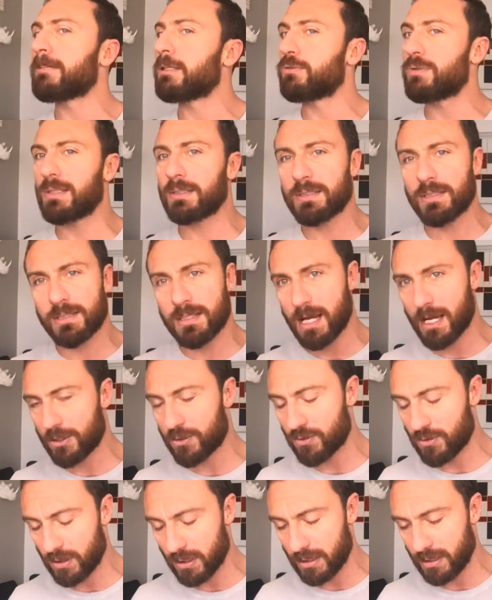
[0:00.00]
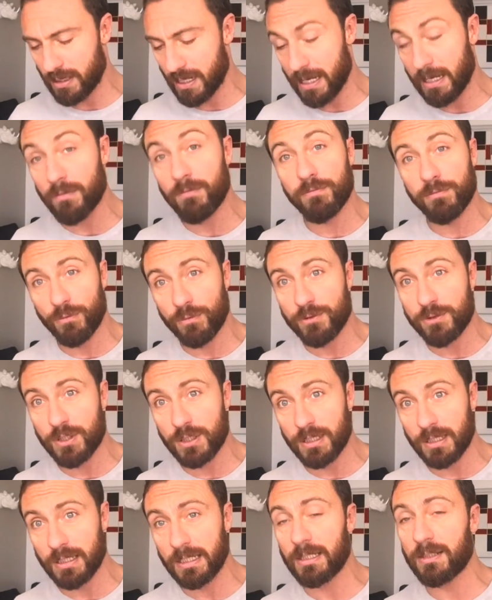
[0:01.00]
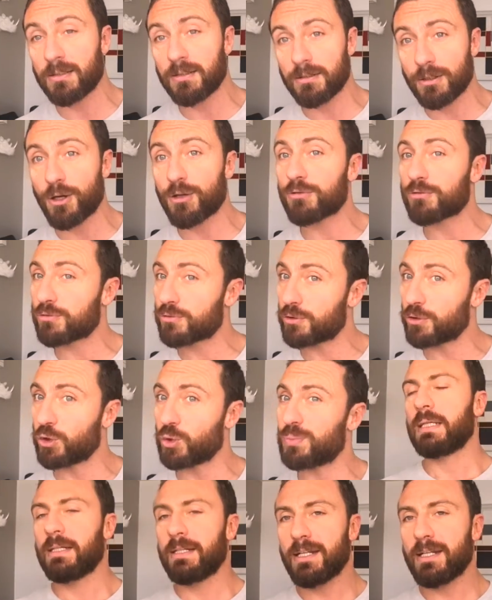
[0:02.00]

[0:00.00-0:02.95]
Well, this is actually and unfortunately not true.